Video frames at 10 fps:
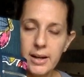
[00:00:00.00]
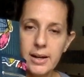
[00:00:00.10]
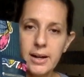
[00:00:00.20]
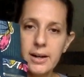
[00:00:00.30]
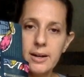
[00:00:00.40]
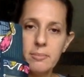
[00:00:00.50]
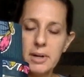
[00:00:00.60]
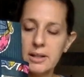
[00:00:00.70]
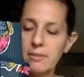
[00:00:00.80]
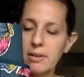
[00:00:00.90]
Um,
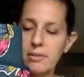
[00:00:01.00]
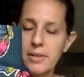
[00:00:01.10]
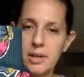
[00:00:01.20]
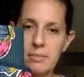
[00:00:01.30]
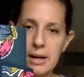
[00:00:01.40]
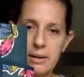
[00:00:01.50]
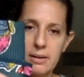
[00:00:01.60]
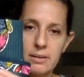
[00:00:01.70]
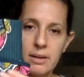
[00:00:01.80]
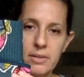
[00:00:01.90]
love everything about it.
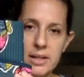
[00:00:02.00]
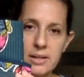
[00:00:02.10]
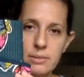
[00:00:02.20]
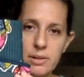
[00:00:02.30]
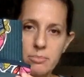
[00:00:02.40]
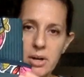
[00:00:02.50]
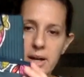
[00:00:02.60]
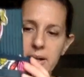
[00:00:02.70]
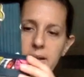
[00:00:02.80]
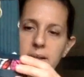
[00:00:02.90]
Love the east-west
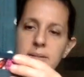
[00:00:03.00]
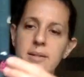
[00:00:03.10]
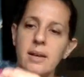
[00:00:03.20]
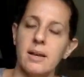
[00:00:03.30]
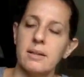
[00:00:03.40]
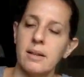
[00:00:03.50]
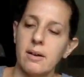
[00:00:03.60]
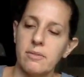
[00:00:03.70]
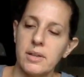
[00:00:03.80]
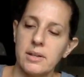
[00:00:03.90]
pockets.
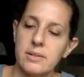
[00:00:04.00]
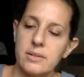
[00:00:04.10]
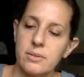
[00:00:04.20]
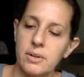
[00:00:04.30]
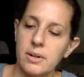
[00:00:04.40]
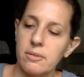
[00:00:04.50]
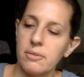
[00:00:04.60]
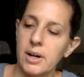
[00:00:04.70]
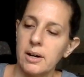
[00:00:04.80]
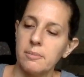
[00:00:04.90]
Love this sort of
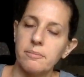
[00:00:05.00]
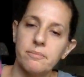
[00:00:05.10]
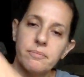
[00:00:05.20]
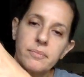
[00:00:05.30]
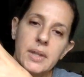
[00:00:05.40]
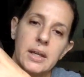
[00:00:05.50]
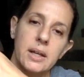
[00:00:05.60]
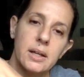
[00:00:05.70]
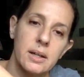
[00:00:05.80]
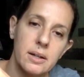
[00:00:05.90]
um,
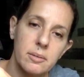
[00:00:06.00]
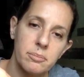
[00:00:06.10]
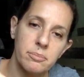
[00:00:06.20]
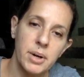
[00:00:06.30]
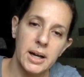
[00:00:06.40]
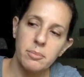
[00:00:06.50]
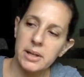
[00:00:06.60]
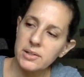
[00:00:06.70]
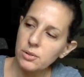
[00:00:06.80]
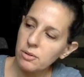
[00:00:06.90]

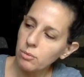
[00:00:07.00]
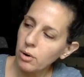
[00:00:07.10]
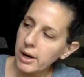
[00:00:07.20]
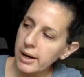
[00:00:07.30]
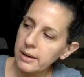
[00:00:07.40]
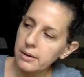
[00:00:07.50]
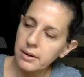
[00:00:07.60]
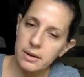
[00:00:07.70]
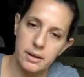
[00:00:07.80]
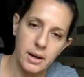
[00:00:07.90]
piping, sort of
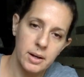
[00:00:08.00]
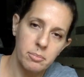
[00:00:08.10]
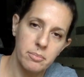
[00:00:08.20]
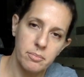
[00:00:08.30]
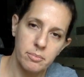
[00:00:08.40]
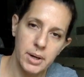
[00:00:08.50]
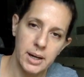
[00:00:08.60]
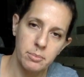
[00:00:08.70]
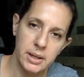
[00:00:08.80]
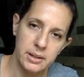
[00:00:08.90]
wider kind of
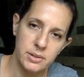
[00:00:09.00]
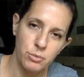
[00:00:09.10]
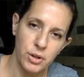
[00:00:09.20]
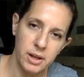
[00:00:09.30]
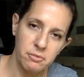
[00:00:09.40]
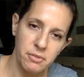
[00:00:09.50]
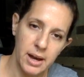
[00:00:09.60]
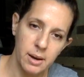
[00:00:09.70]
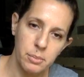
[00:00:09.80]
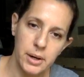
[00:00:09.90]
piping that's more like
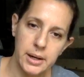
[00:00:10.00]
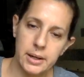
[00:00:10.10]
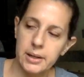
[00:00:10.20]
fabric.